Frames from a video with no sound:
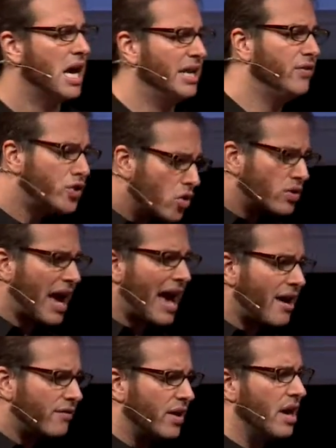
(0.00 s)
and if you don't
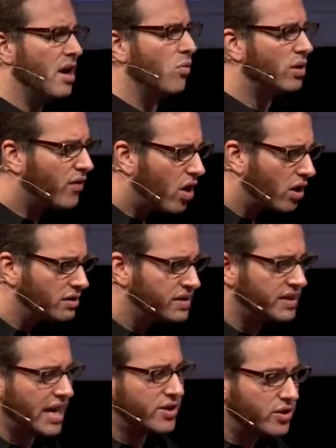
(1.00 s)
have one of our
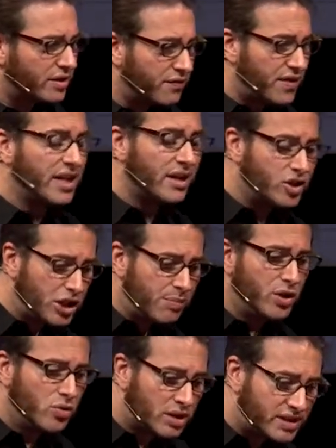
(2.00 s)
standard NVIDIA
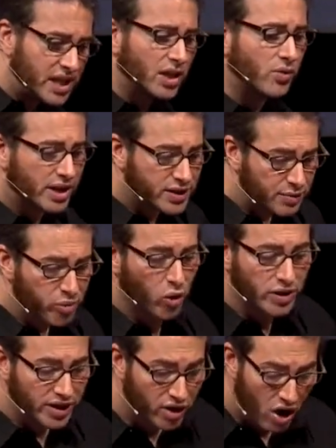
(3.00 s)
GPU-accelerated
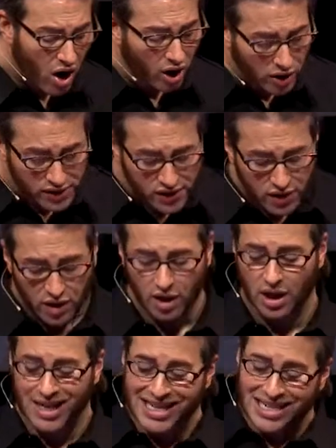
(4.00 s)
supported cards,
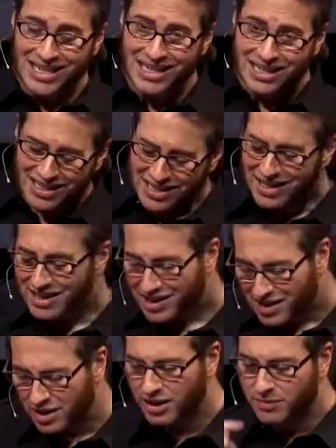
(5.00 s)

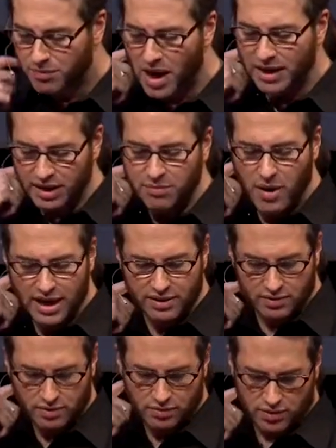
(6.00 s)
it might
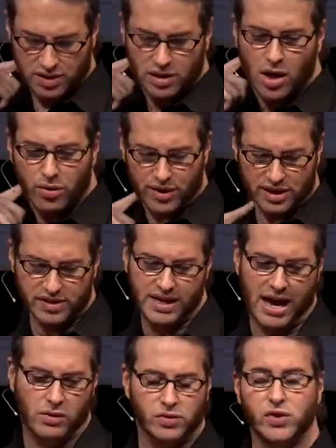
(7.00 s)
slow things
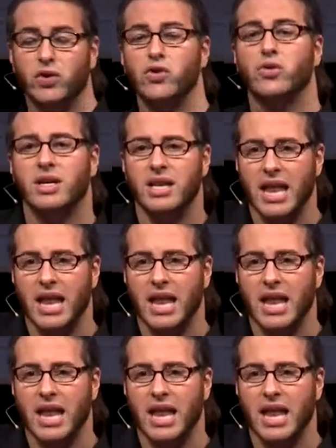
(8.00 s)
down. So you could